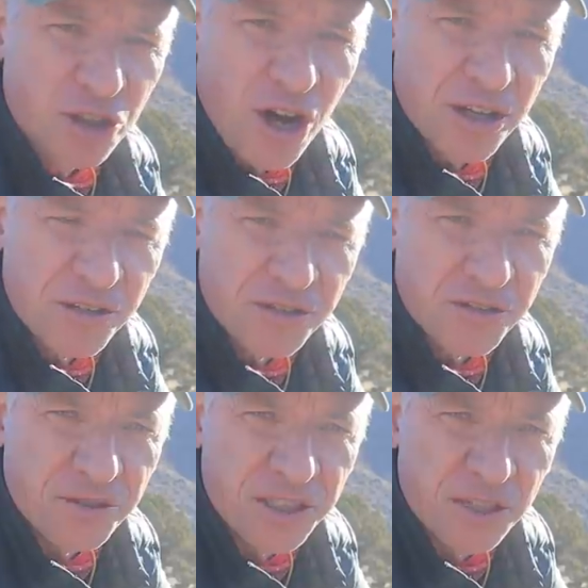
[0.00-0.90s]
joggers
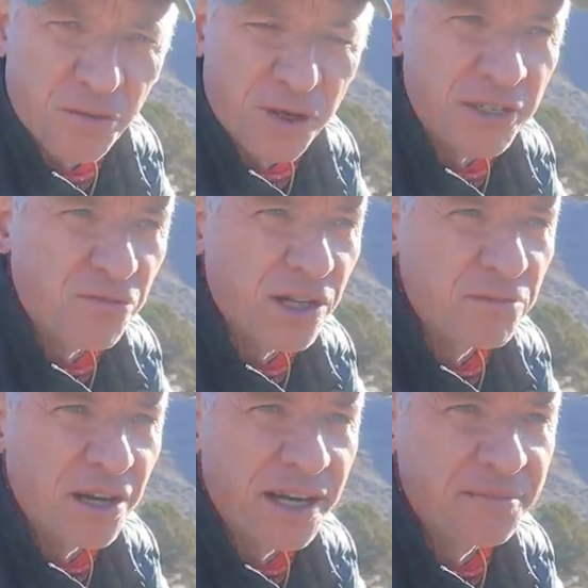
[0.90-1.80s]
early this morning run
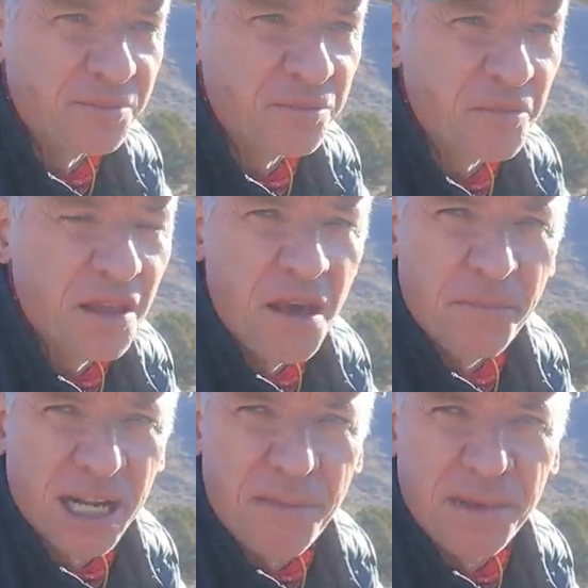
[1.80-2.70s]
by. But